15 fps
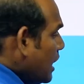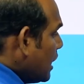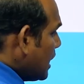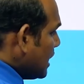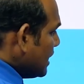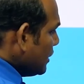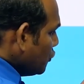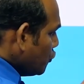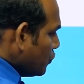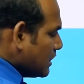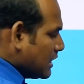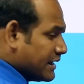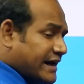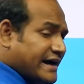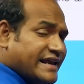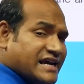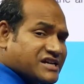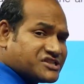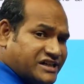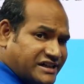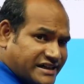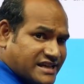uh,
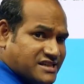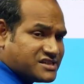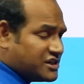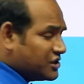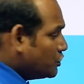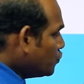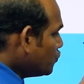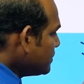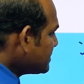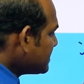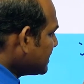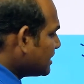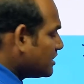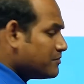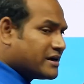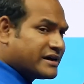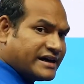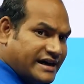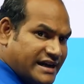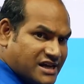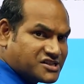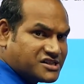radiation intensity. U is nothing but
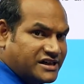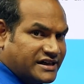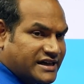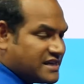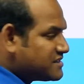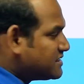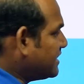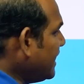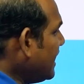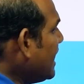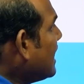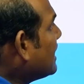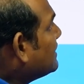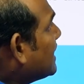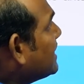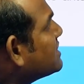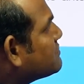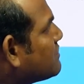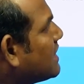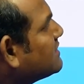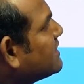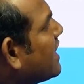radiation intensity. That is what